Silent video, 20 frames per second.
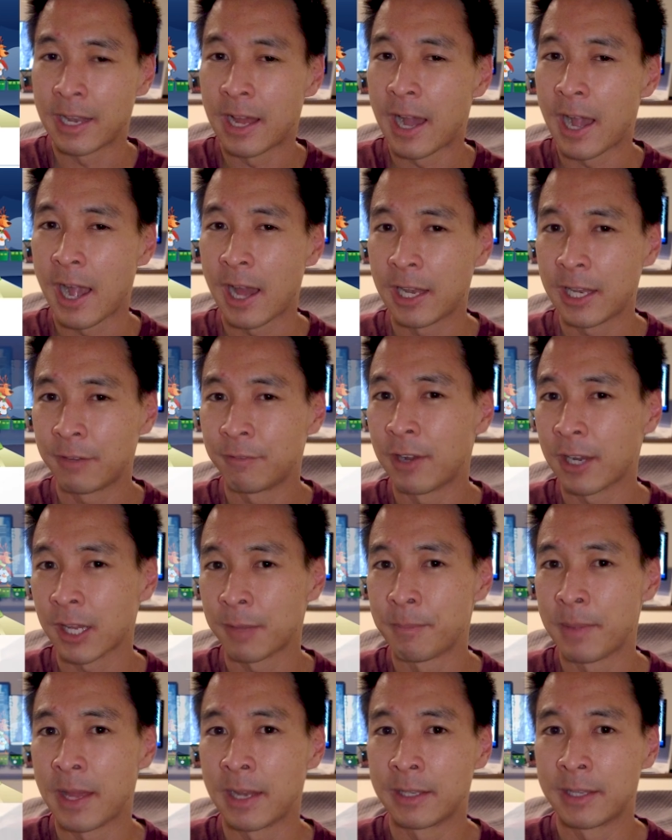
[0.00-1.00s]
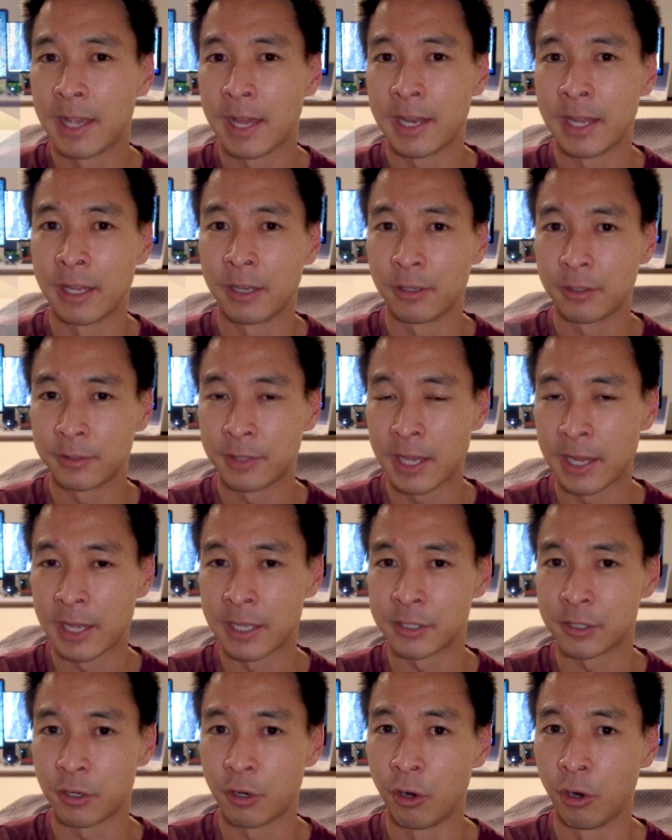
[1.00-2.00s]
highly recommend getting
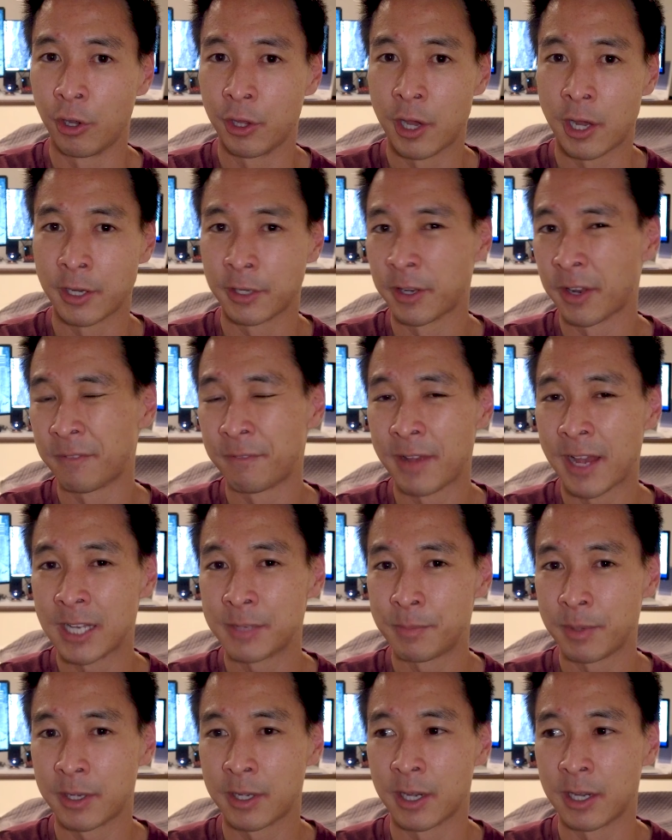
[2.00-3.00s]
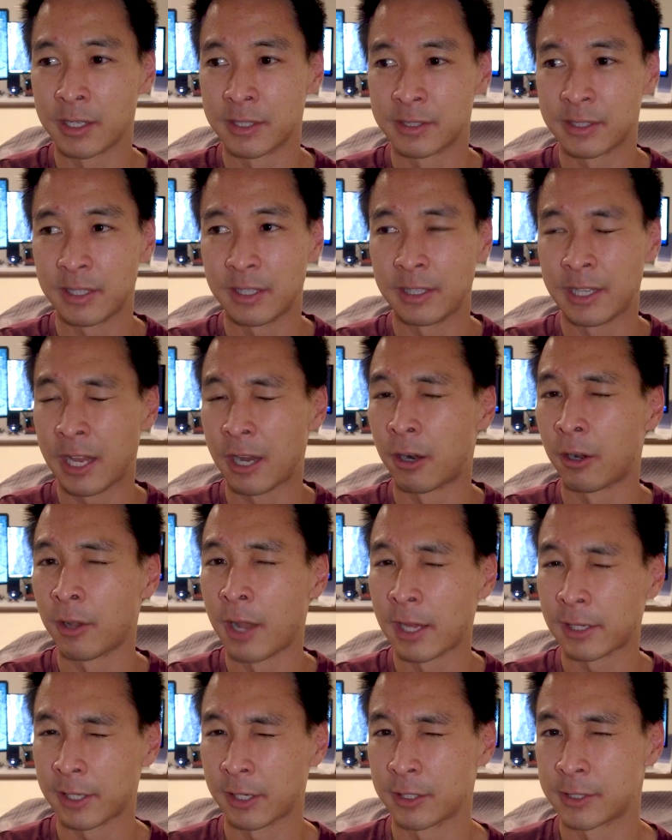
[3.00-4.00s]
tickets early on in advance because they are
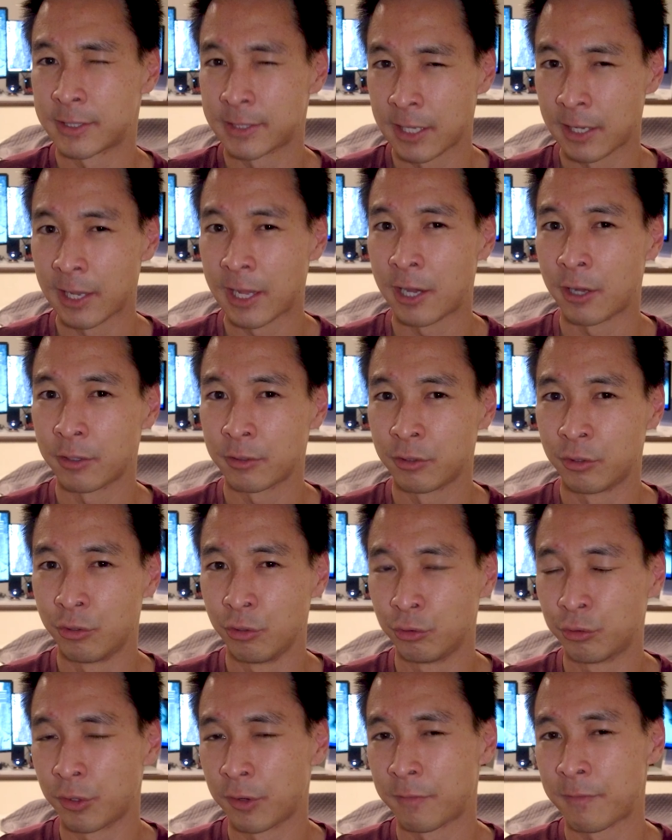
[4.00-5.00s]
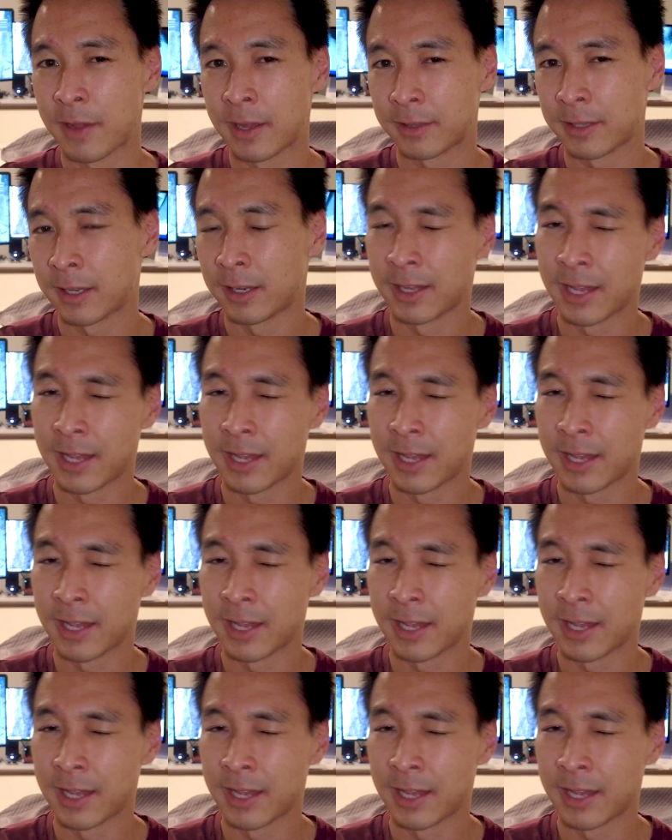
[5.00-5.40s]
likely to sell out due to the fact that,